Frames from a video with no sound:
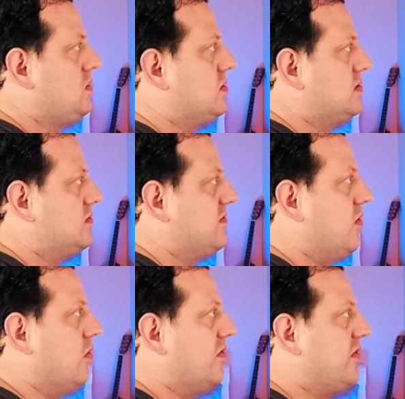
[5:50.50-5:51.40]
just
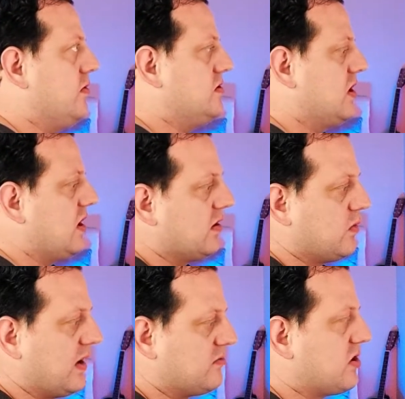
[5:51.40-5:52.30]
for future
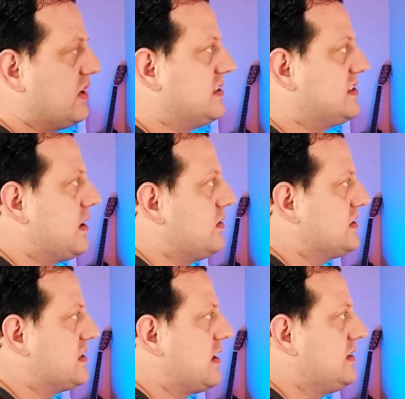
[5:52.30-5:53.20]
when I'm trying to sell the
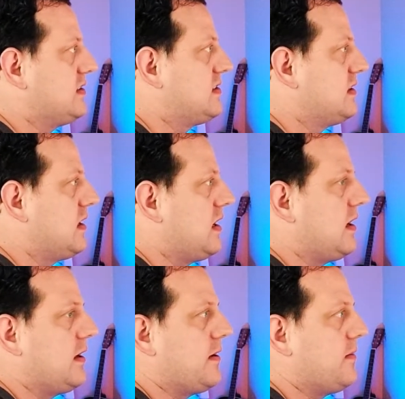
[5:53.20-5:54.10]
sites.
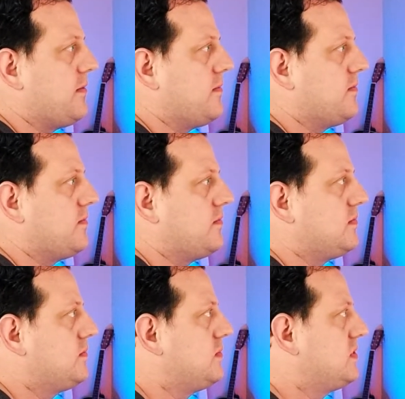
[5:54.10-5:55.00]

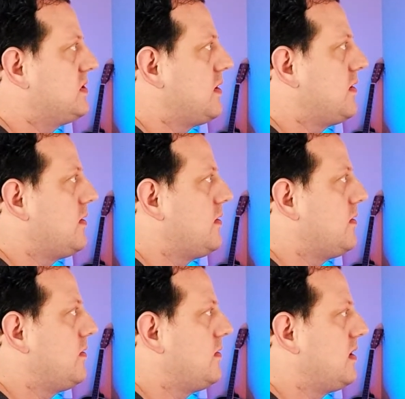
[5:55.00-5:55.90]
So
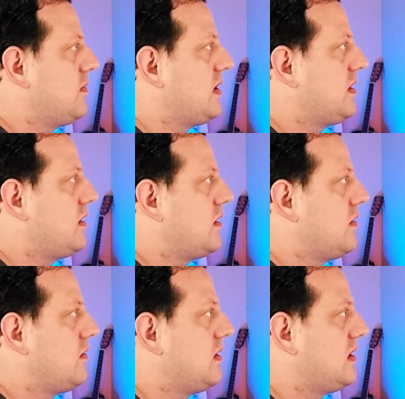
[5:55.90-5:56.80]
there we
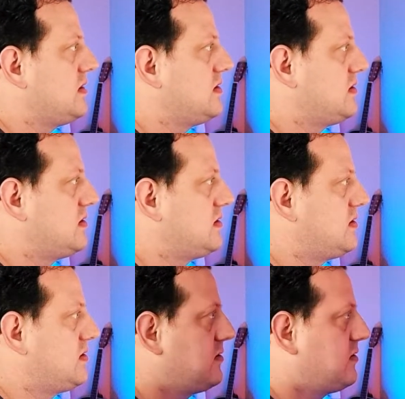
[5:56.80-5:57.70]
go.
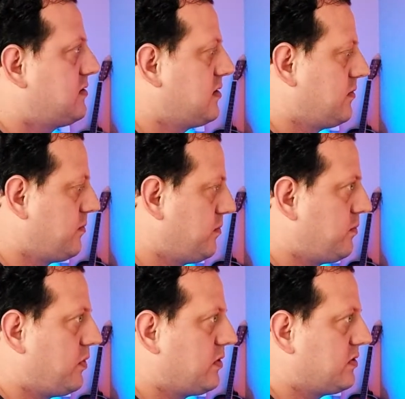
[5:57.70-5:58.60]
Let's
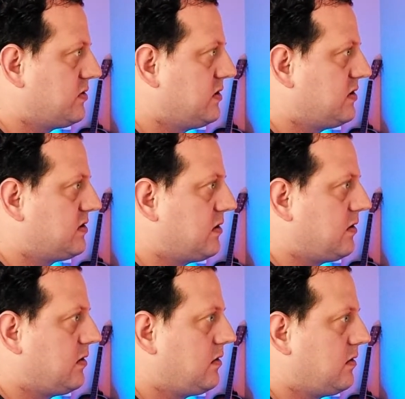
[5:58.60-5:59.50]
bosh this
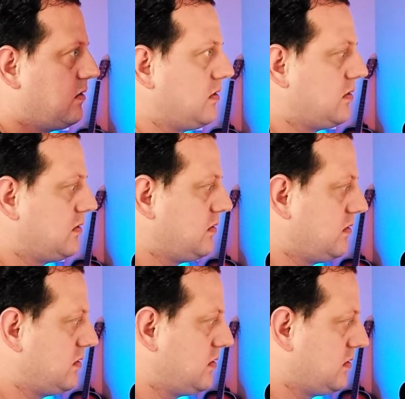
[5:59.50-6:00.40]

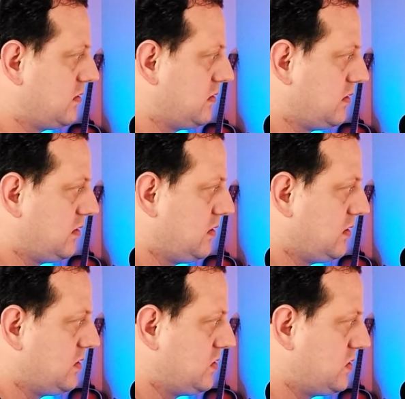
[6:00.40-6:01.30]
on
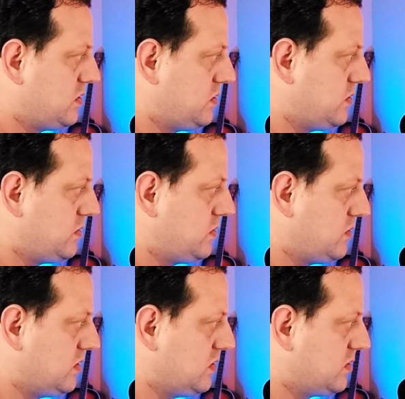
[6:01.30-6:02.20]
to the